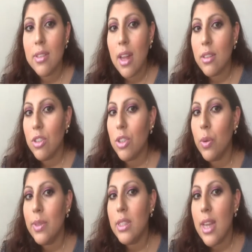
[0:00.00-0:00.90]
It's not
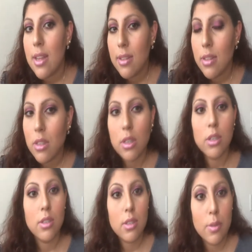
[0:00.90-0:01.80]
so intense as it
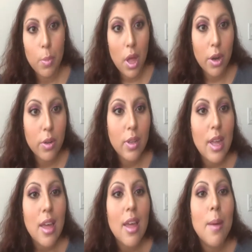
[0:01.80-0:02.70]
looks in the bottle,